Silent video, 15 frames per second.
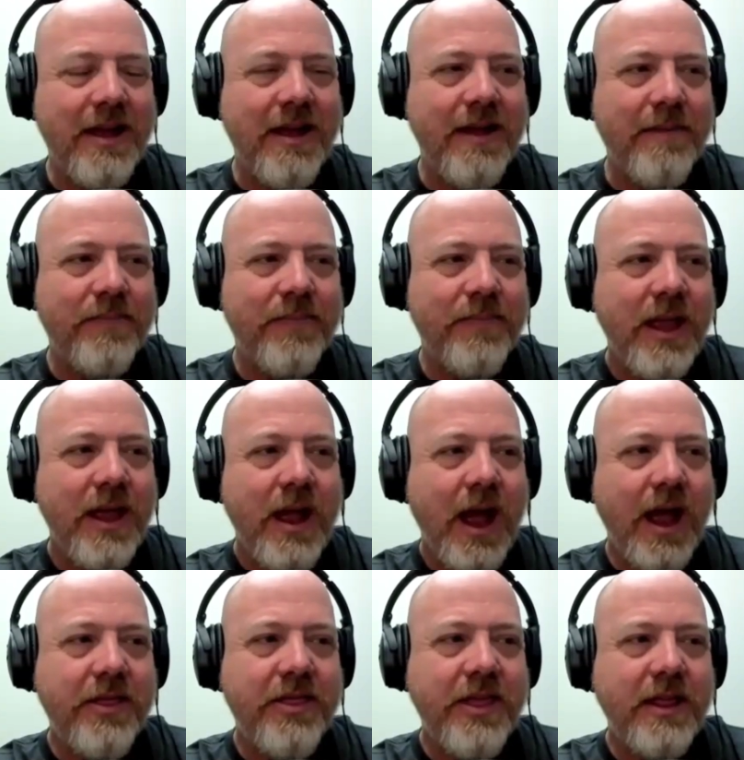Um,
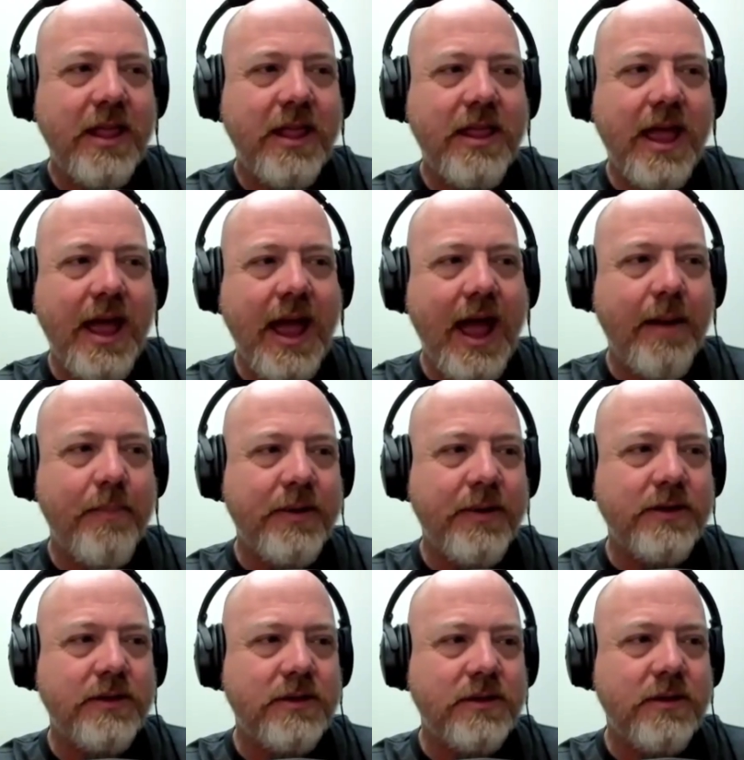I think that that
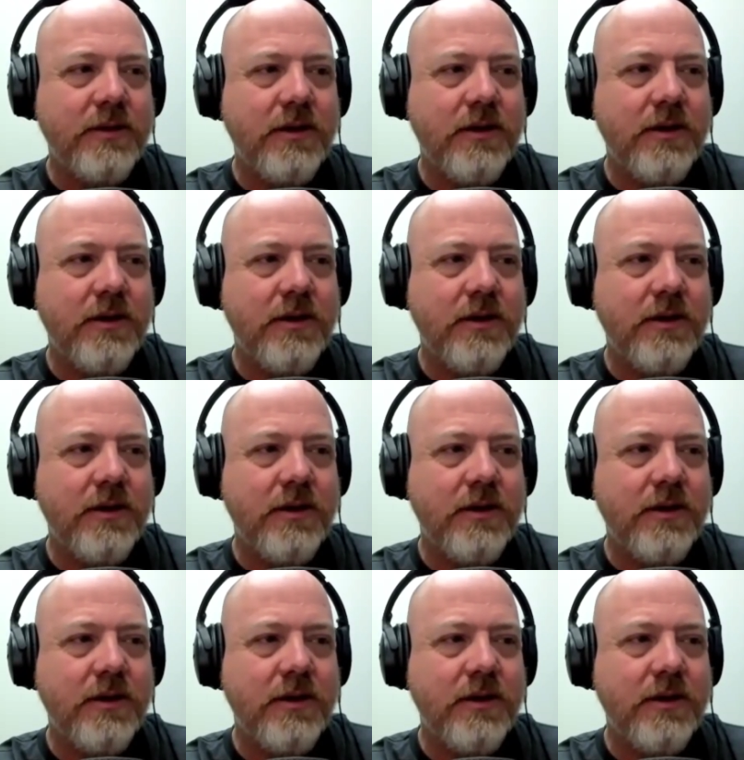happens